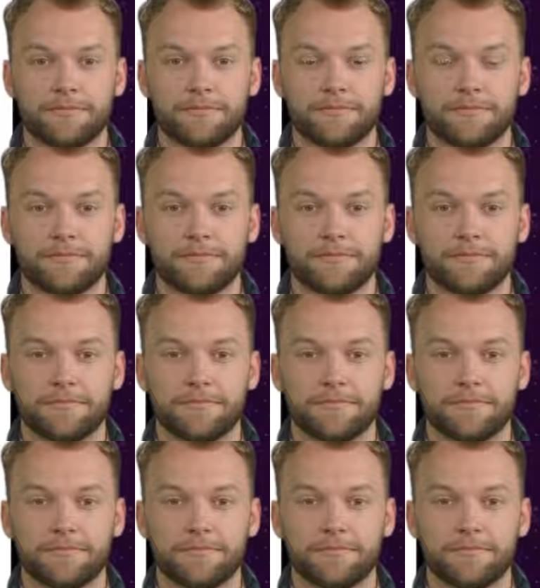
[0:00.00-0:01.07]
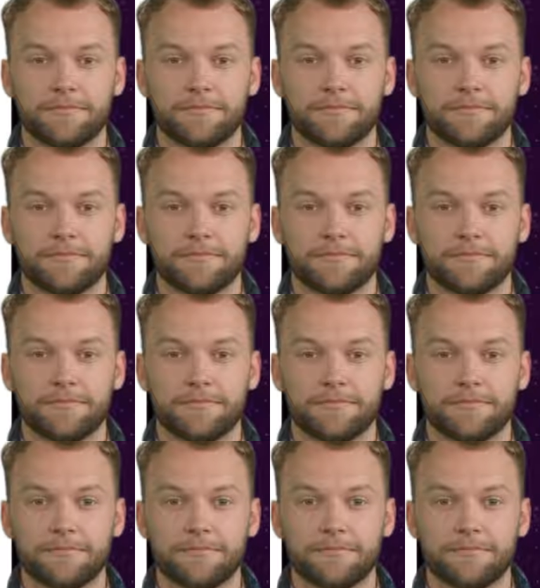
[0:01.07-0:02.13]

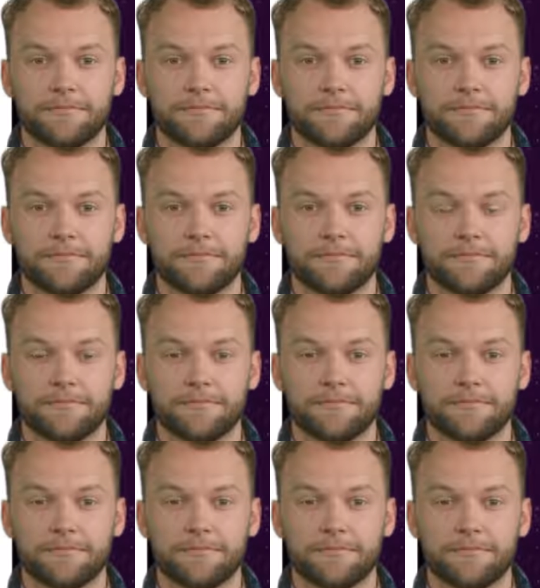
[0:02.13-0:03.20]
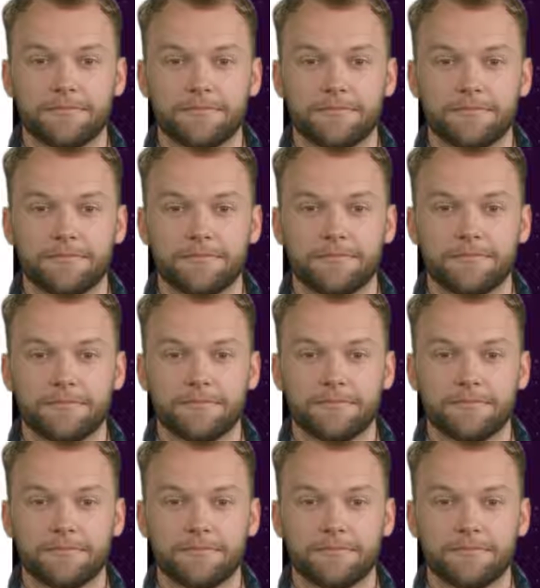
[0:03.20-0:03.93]
Nothing is said.